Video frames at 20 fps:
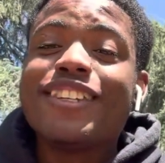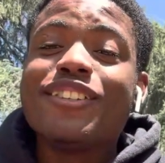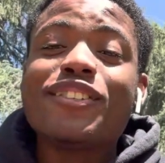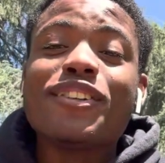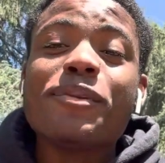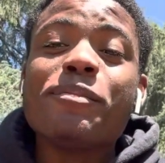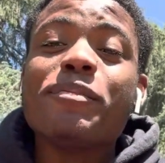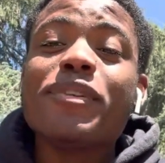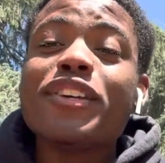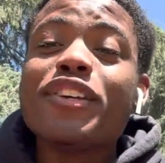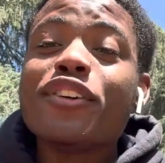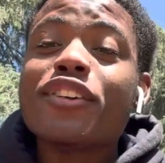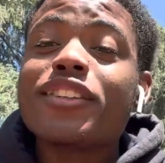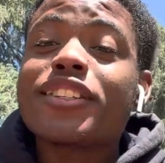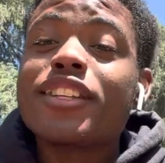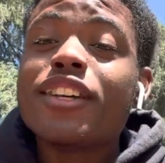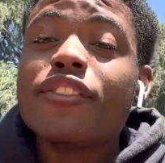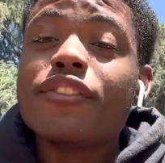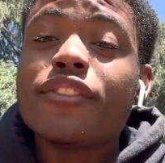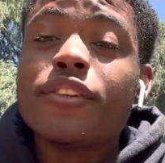You can be
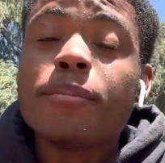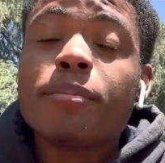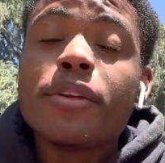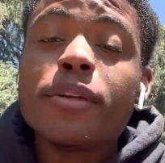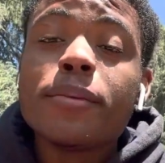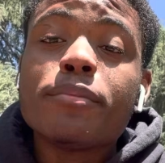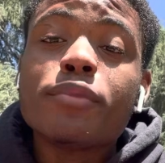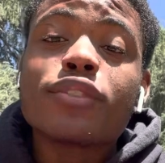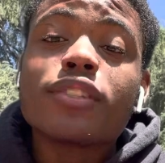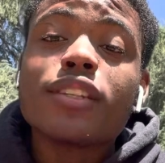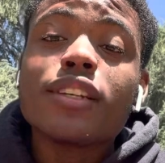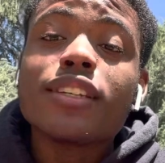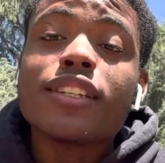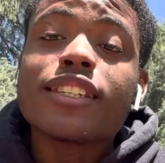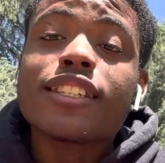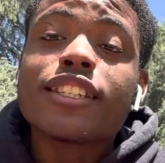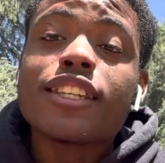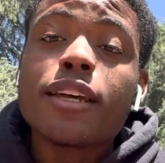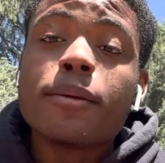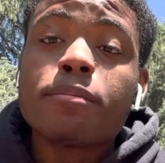yourself and people still
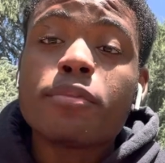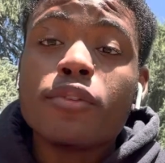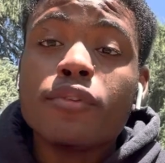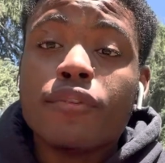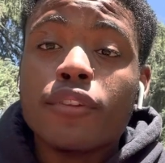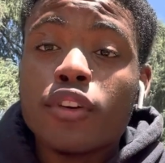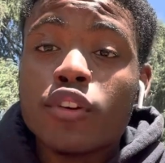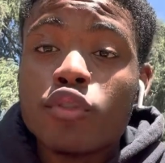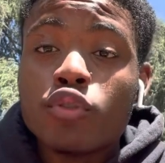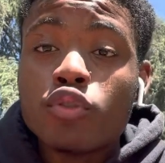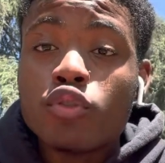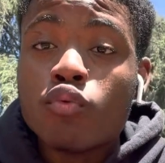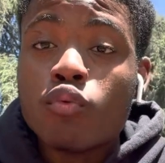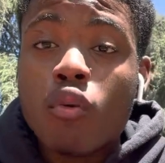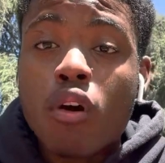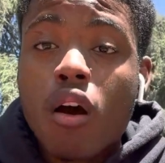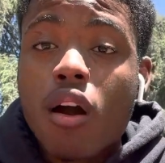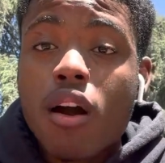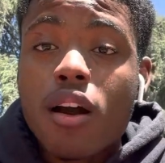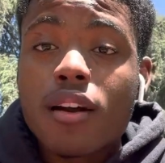accept you for who
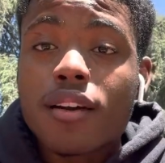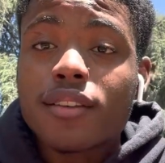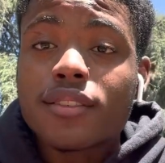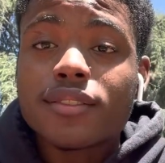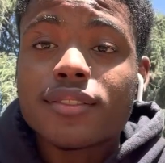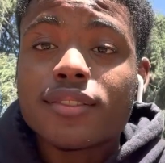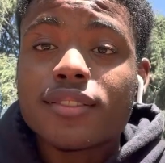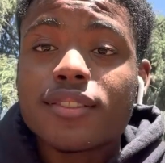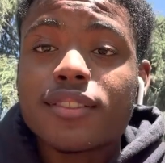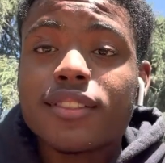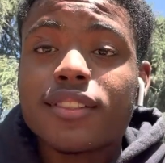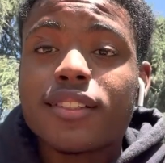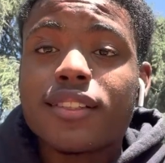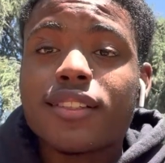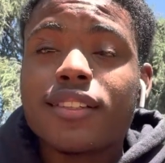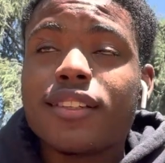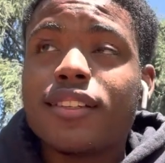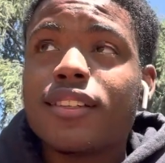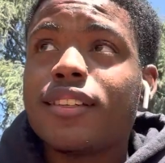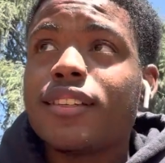you
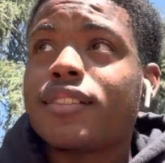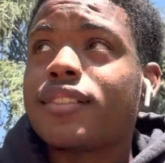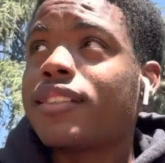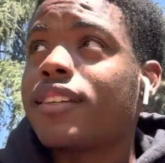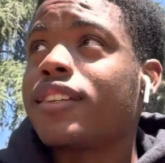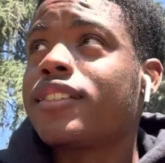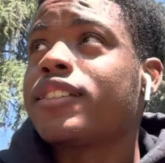are.